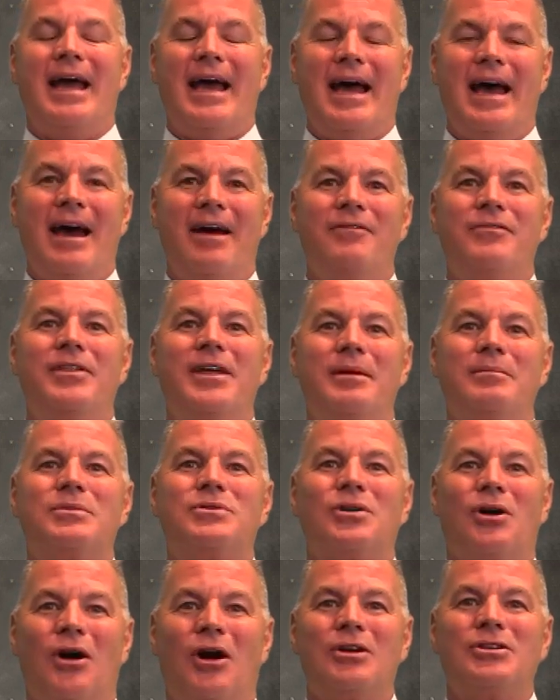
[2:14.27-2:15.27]
Have them
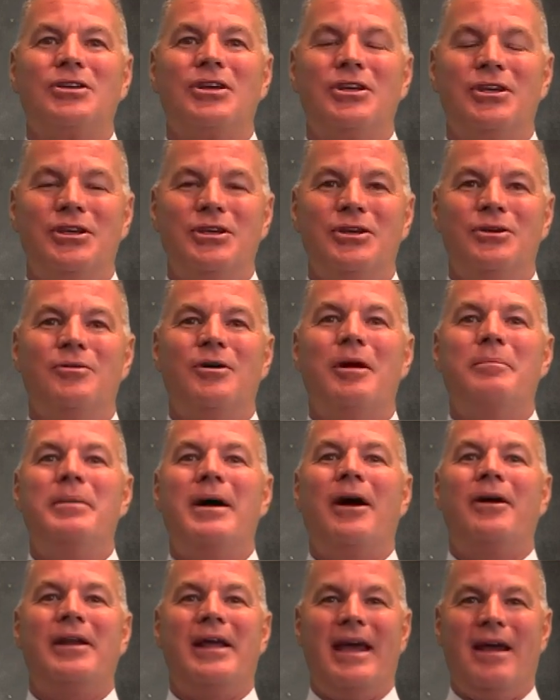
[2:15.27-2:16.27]
talk to you
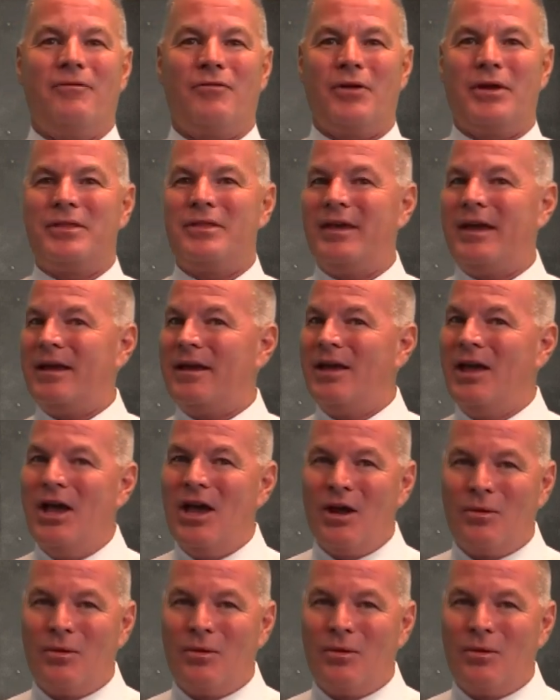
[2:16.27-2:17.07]
about everything.